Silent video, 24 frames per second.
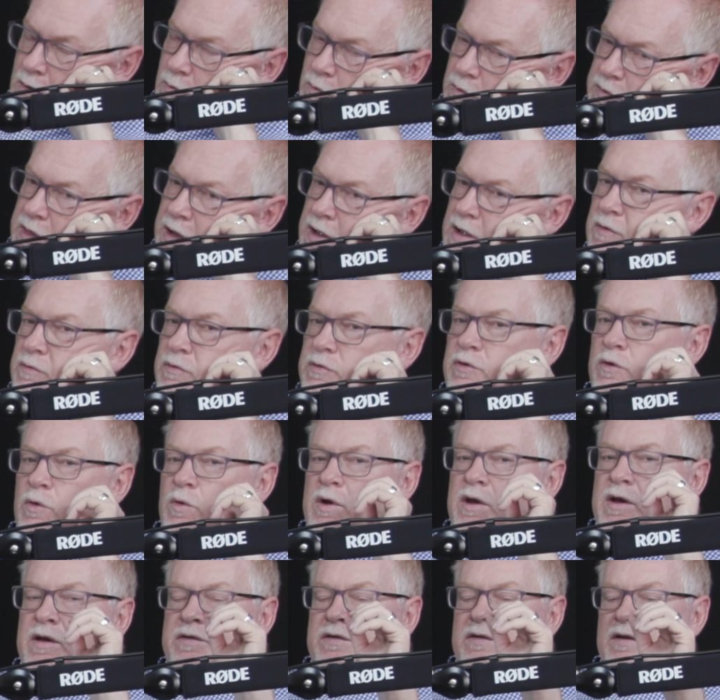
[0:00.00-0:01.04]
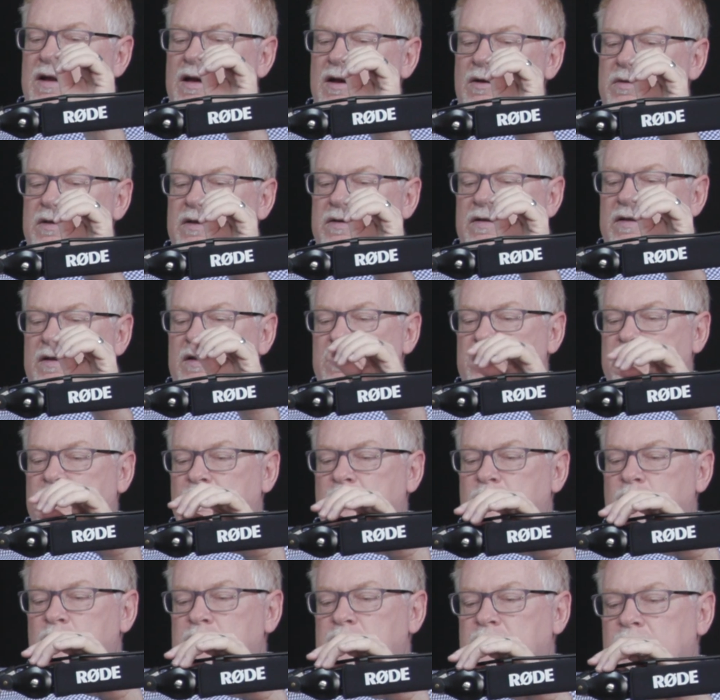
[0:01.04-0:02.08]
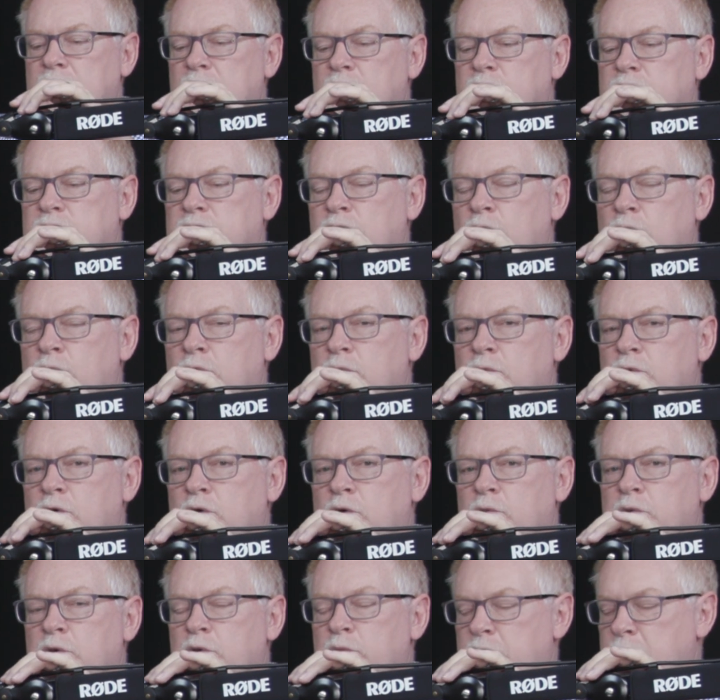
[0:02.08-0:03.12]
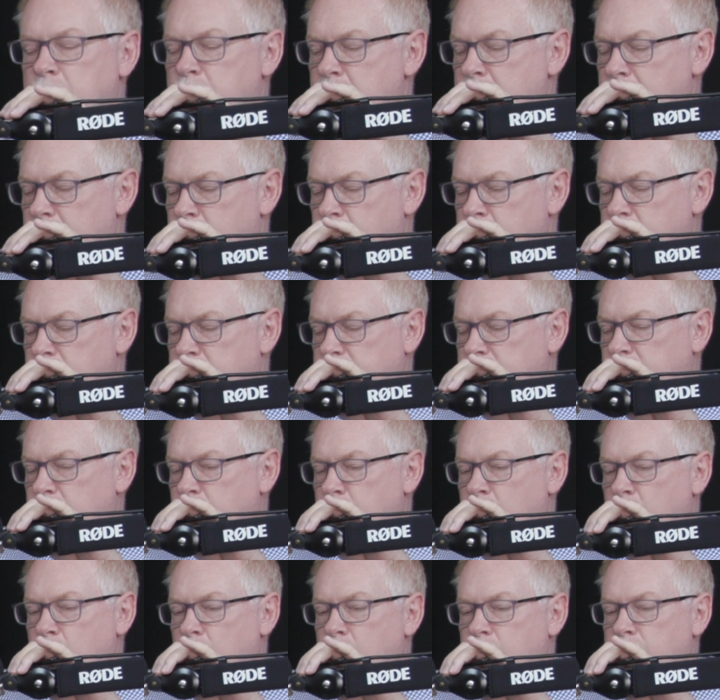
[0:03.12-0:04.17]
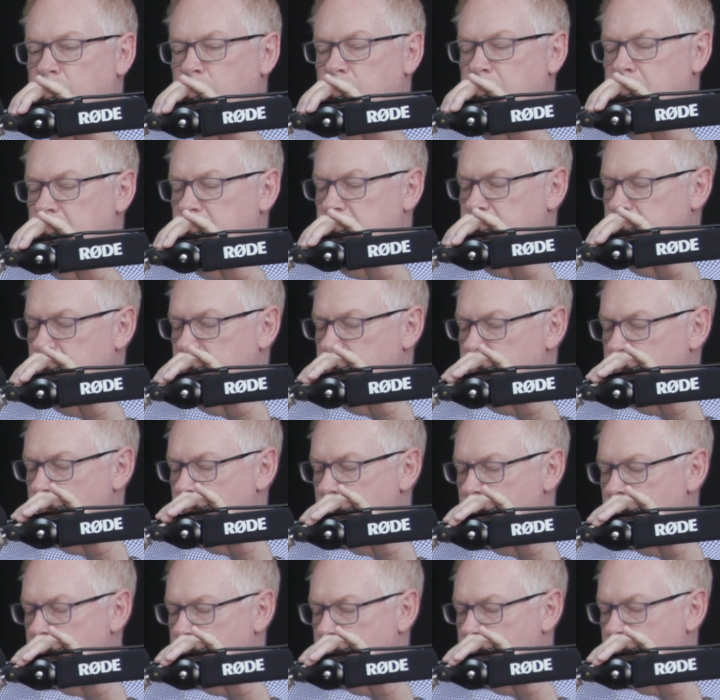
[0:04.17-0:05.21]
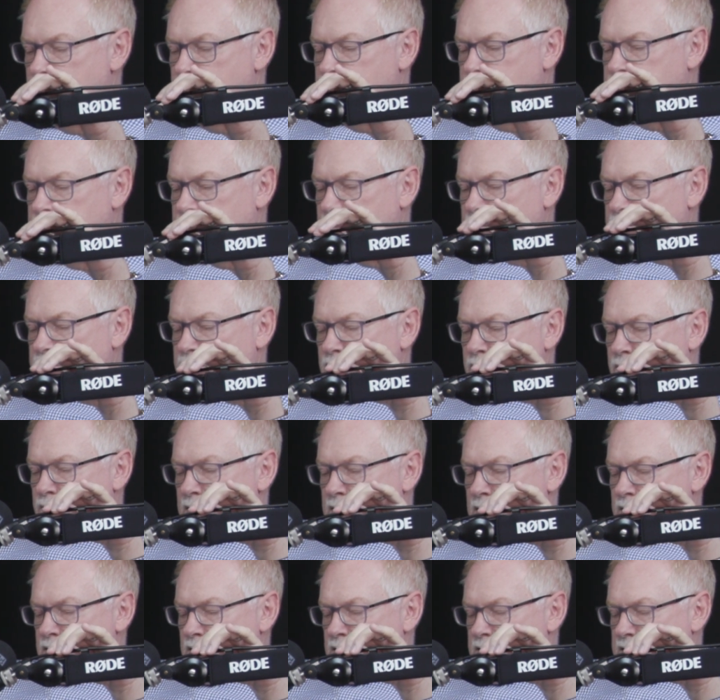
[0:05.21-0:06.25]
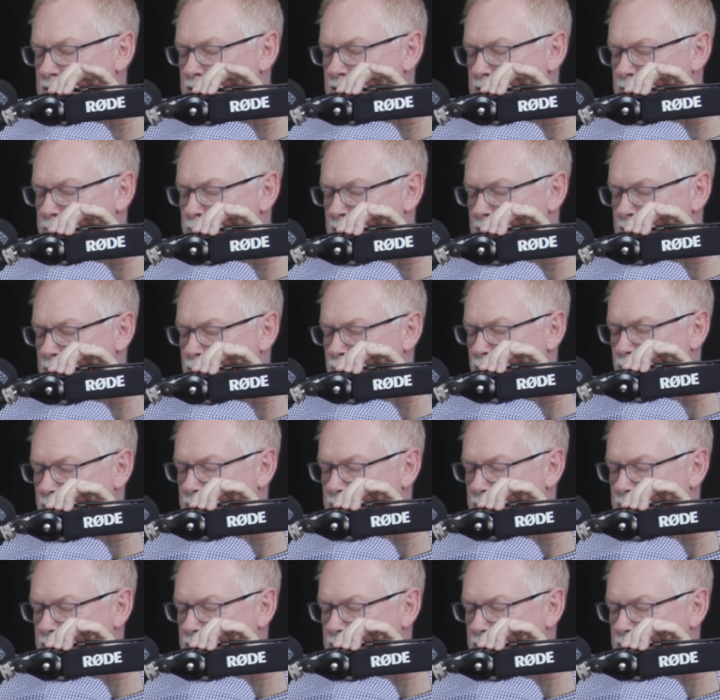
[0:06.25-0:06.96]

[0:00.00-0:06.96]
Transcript: Well, thank you for joining us today on this edition of One Single Story. We hope you'll be back with us tomorrow as we continue our conversation around our daily Bible